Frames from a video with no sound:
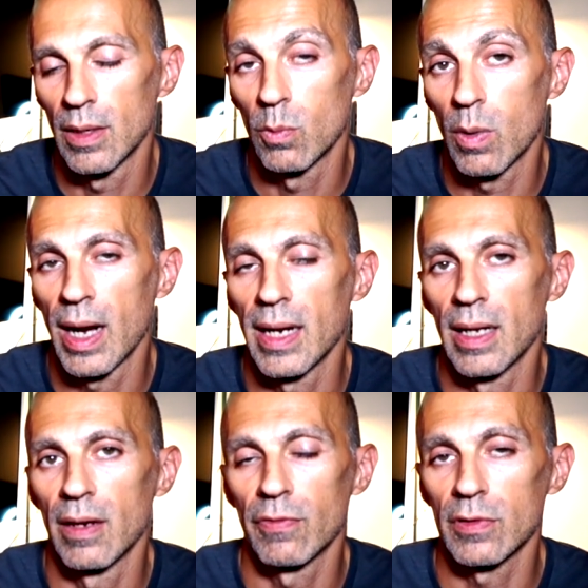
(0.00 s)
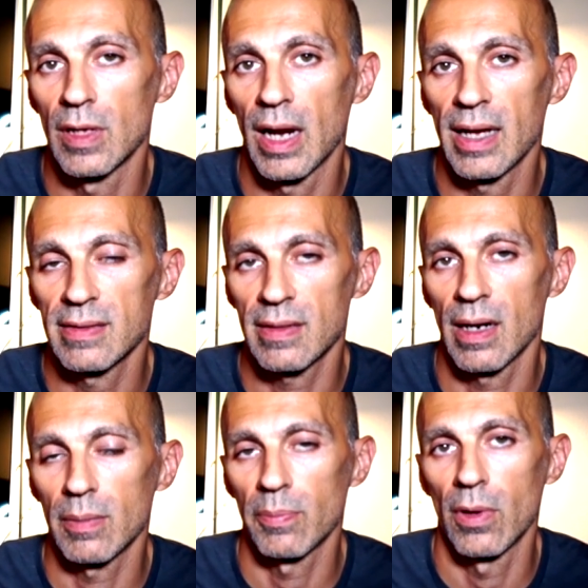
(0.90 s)
while for the
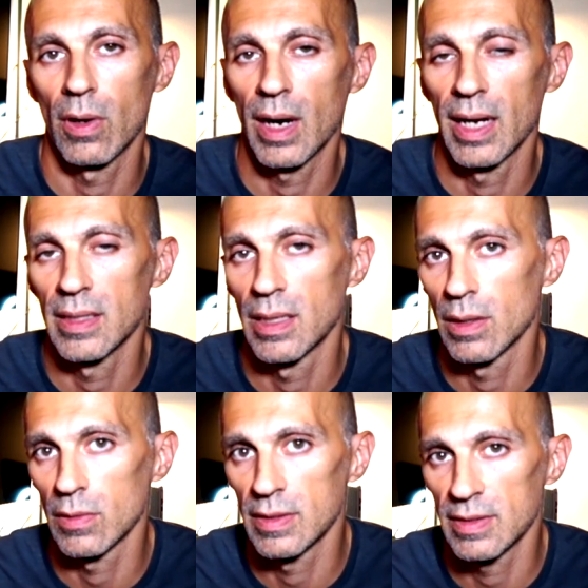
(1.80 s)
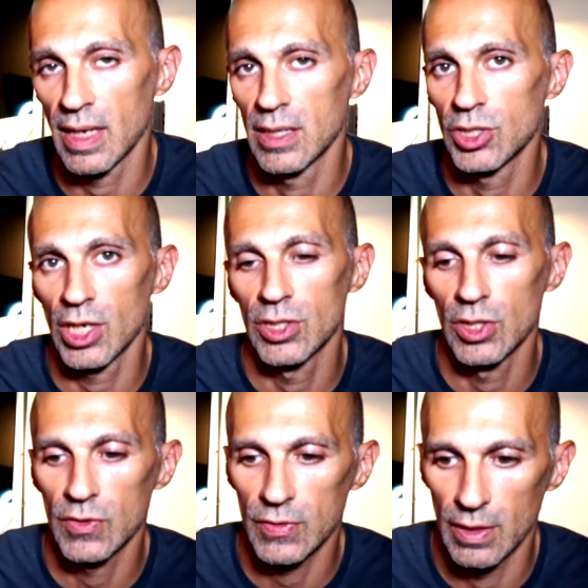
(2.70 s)
Lightstrike Pro I didn't notice any changes,